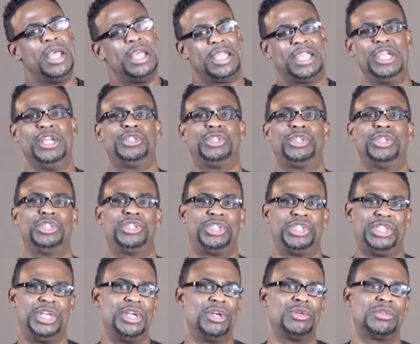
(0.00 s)
get your
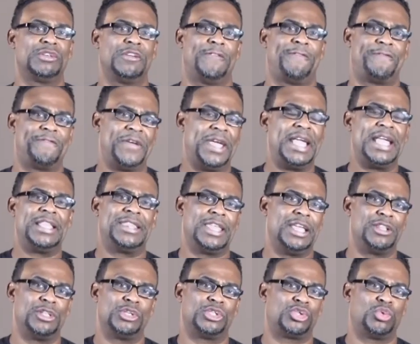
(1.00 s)
shield of faith
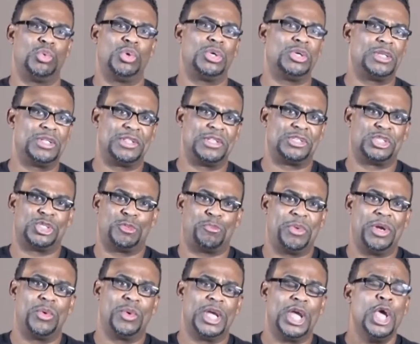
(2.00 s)
and the sword of the
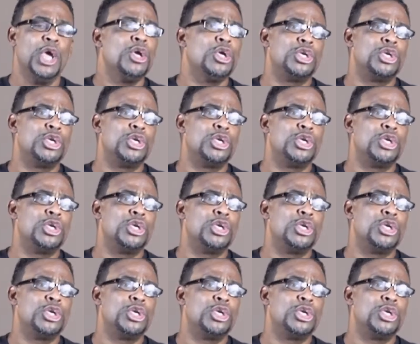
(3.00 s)
Spirit.